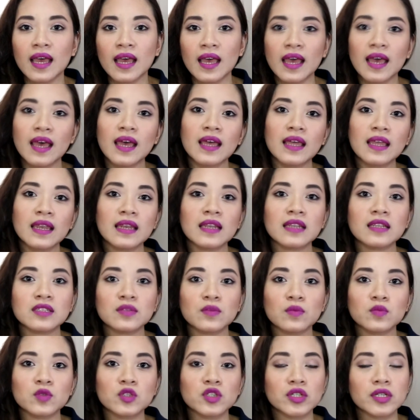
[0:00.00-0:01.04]
and
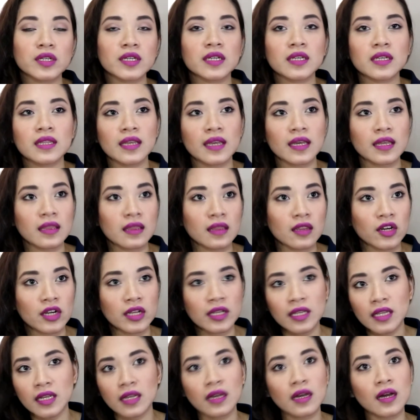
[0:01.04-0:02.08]
during they're
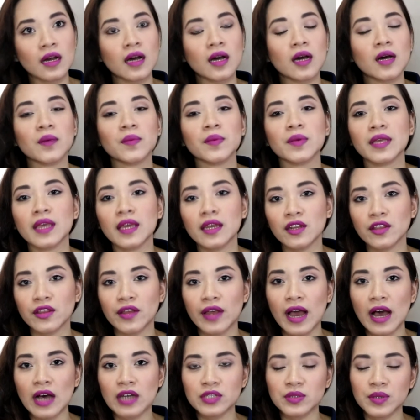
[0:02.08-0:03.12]
cleaning up and getting their
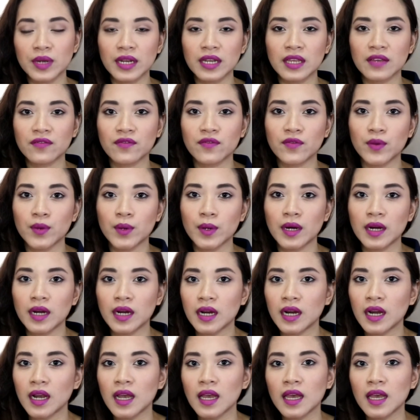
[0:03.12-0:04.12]
house ready for